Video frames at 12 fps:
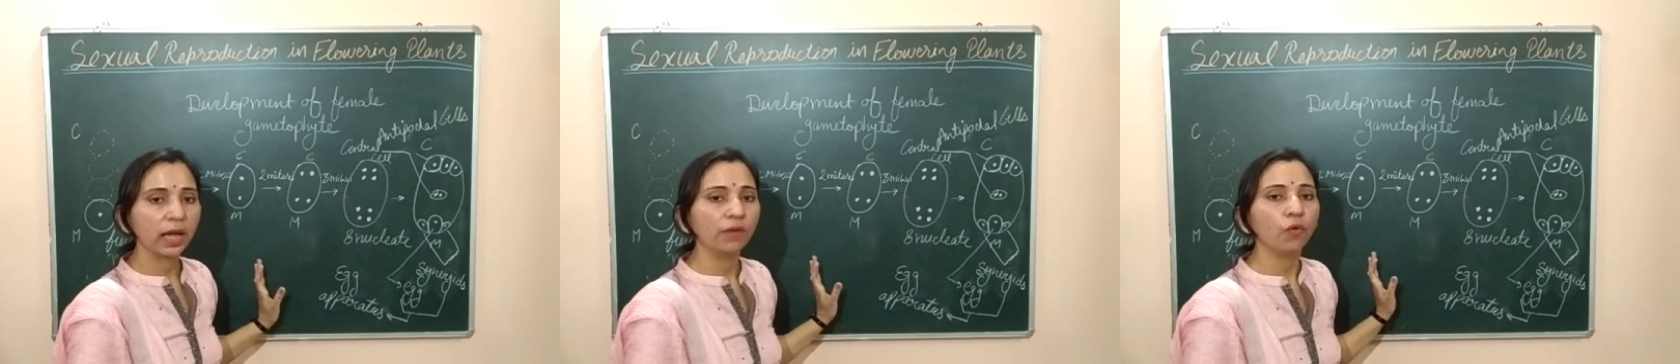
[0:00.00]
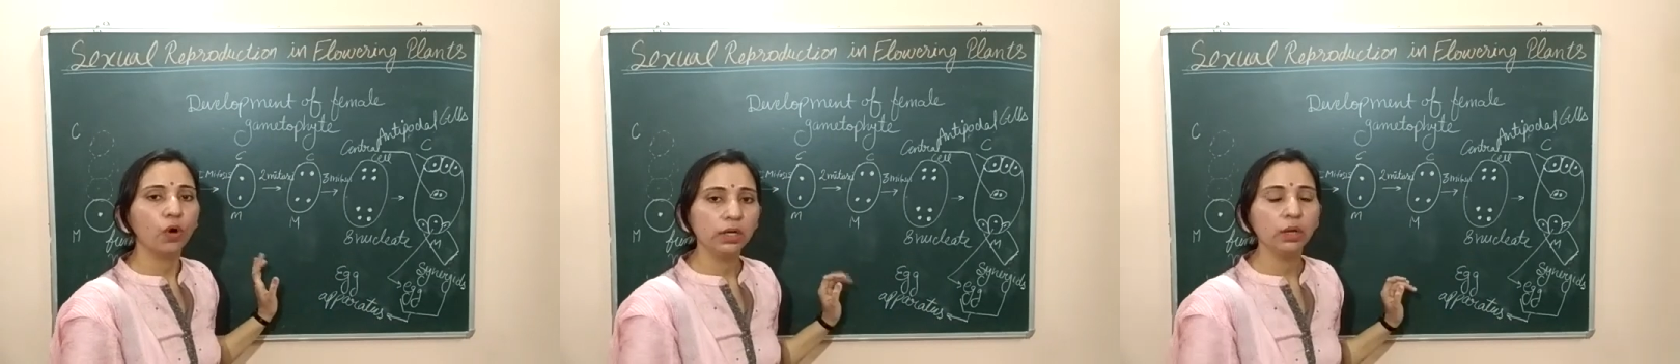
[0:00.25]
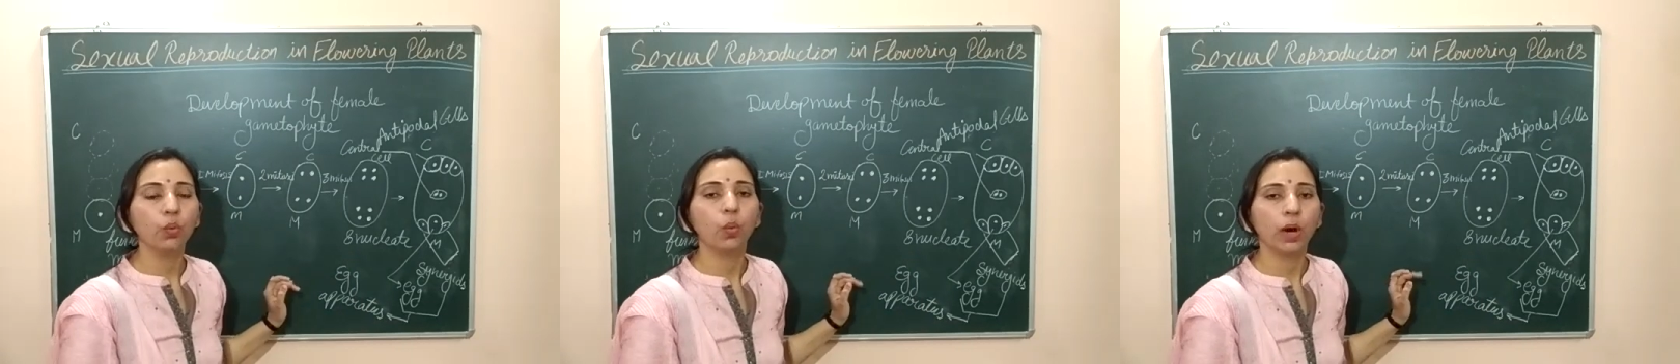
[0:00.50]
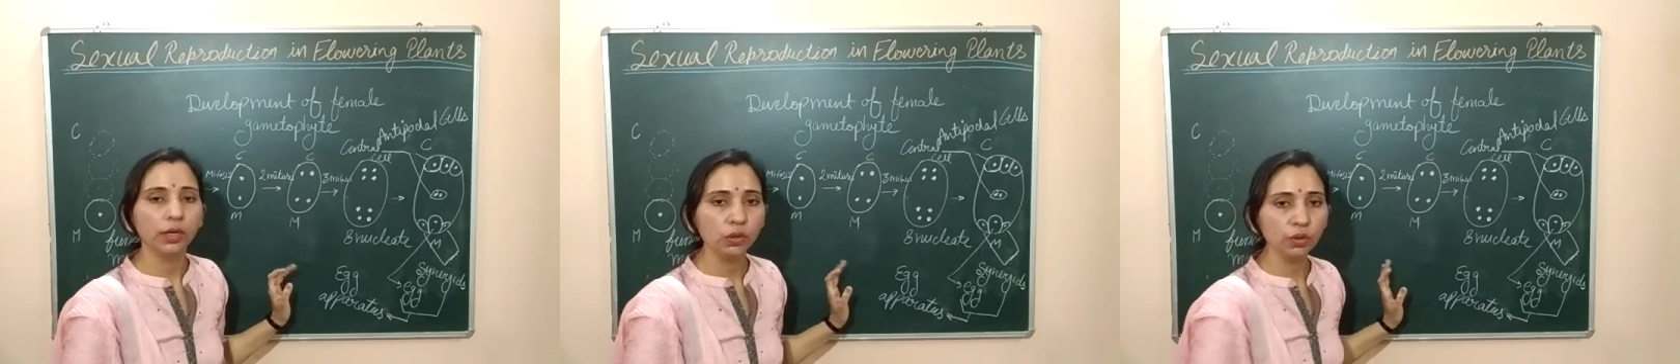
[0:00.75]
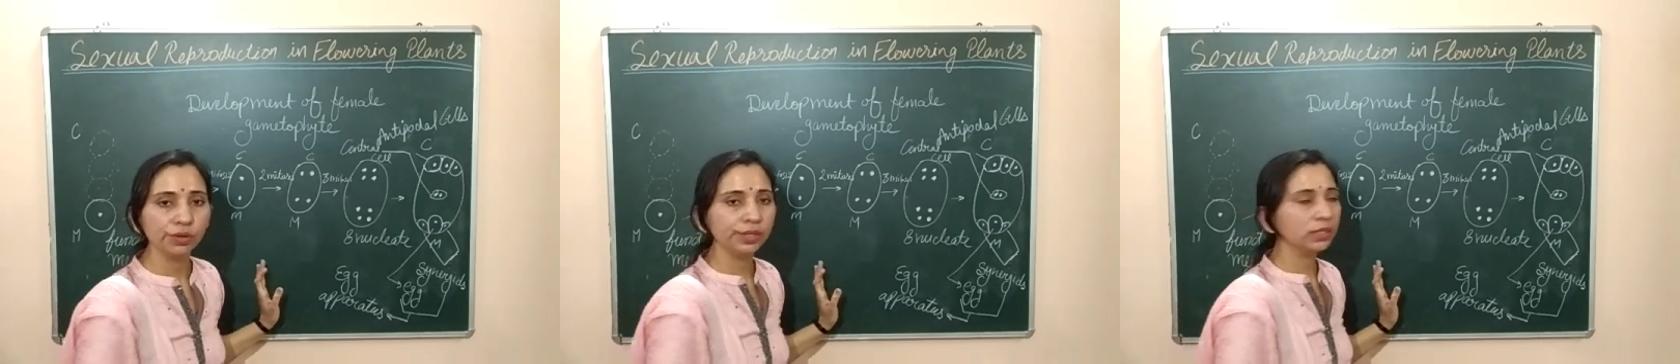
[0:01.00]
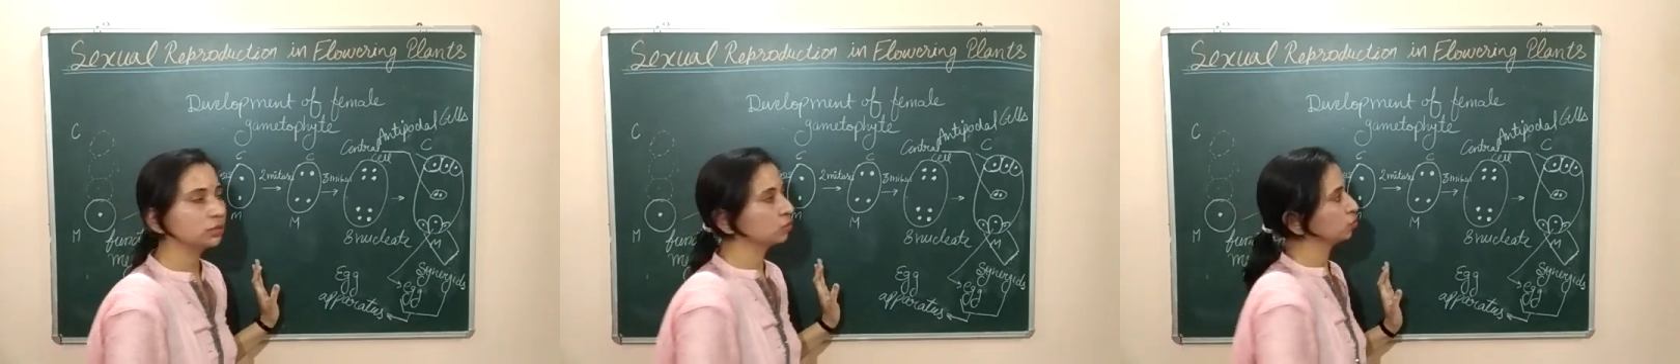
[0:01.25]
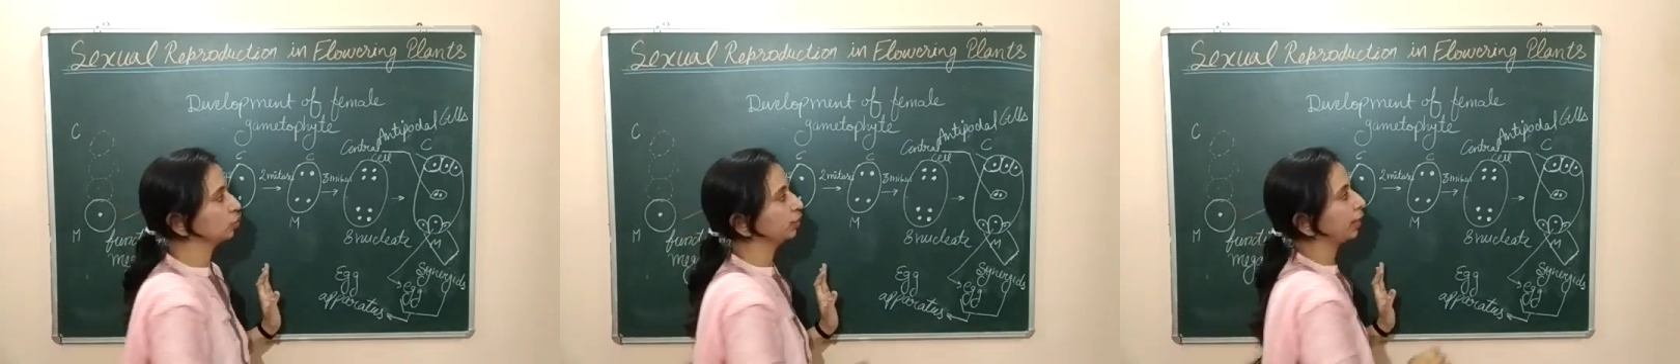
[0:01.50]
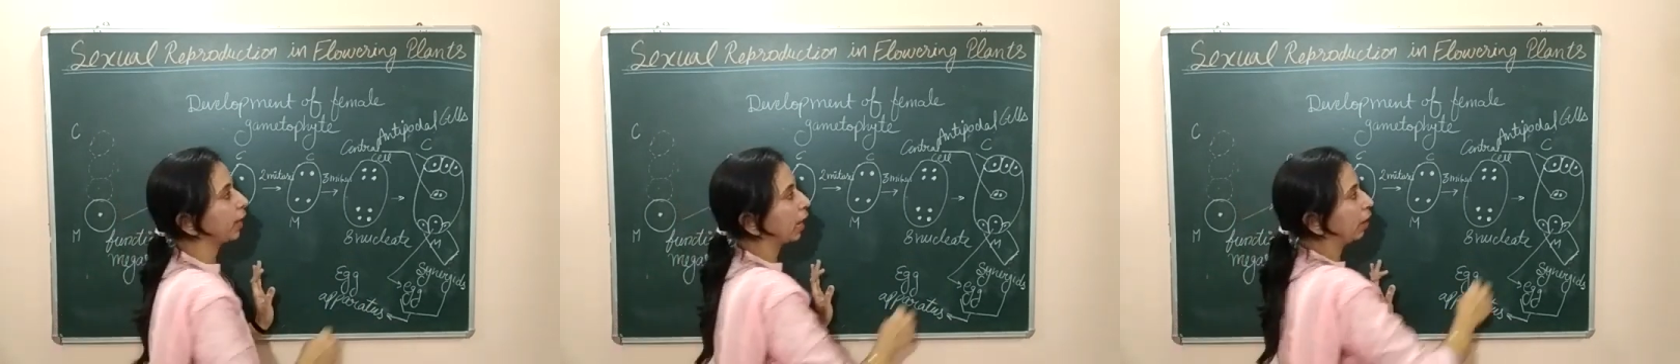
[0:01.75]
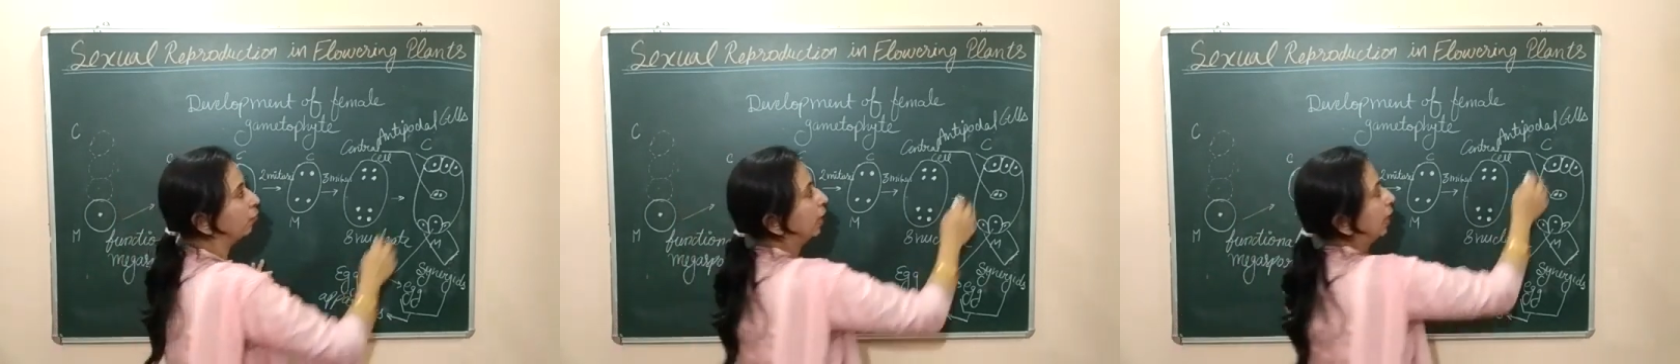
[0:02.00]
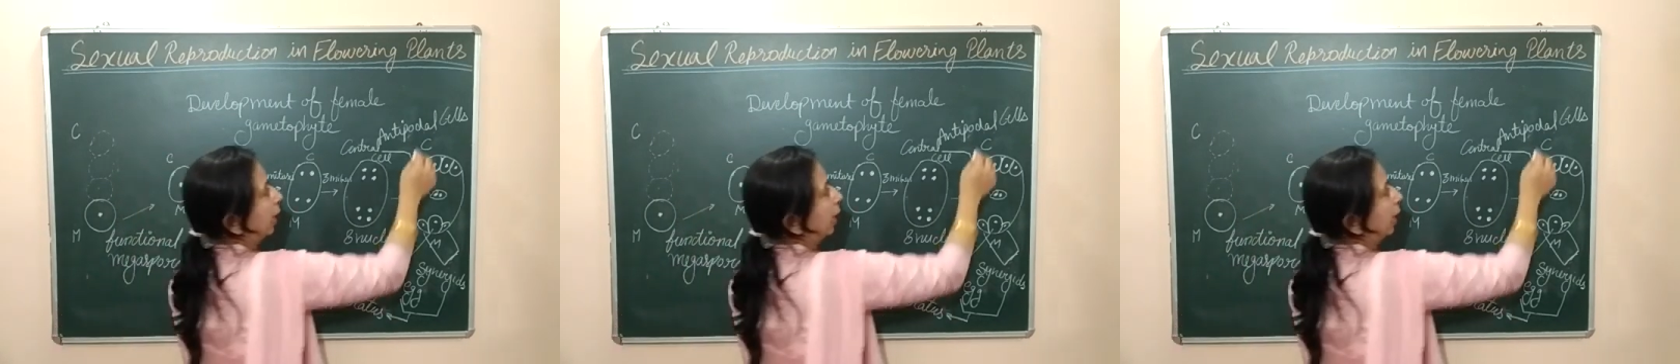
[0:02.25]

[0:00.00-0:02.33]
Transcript: have only one nucleus, so they have